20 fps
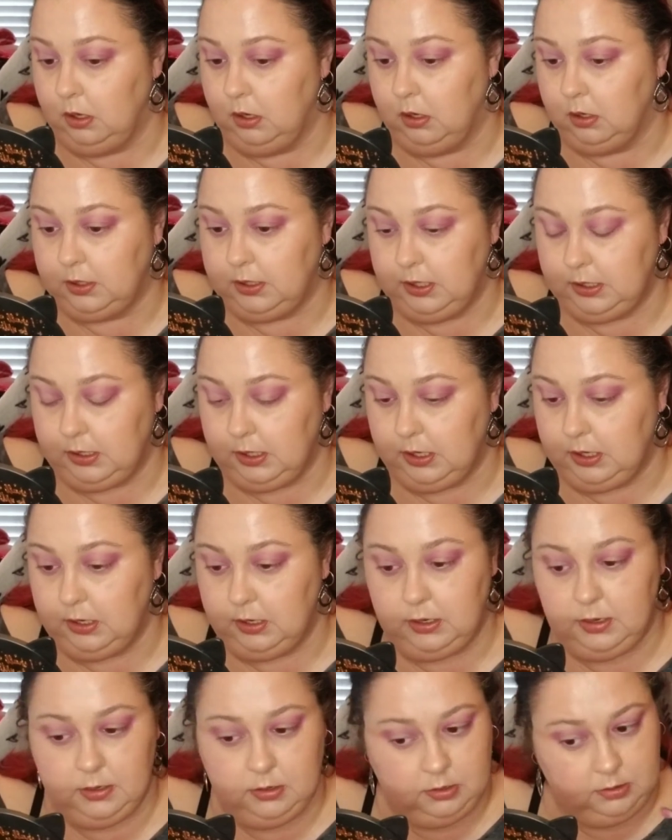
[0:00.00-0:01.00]
Kit Kat
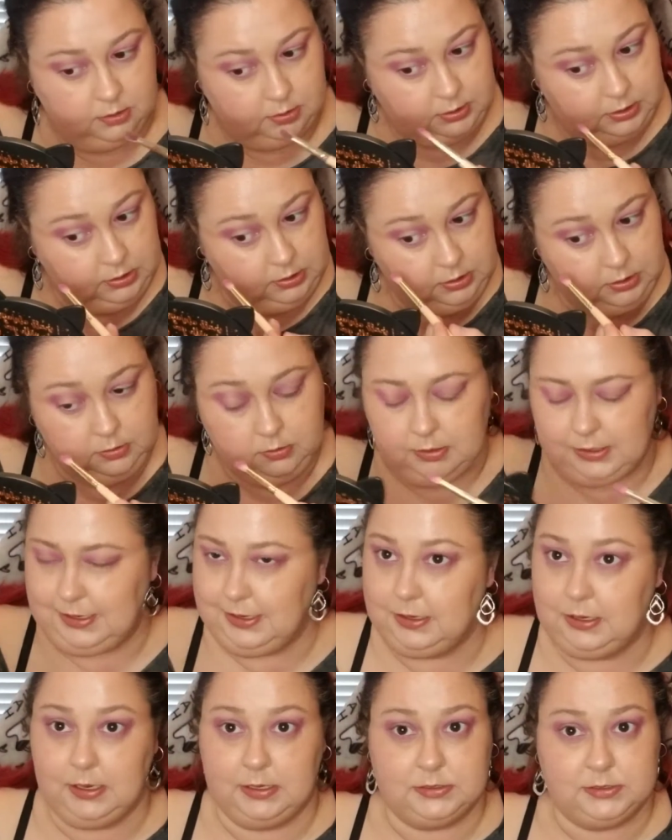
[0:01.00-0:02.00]
and Lucky,
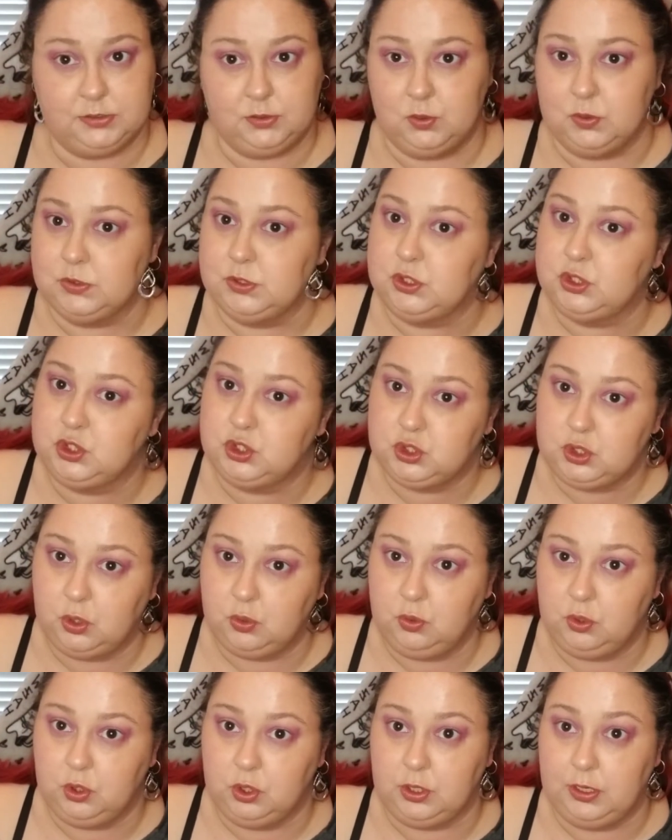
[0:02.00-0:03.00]
Kit Kat's doing so
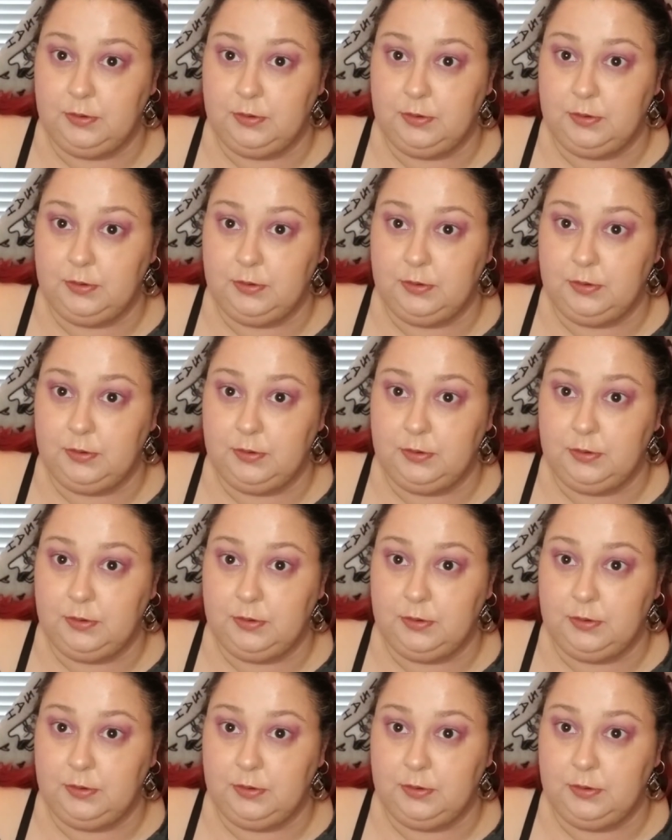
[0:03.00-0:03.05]
good.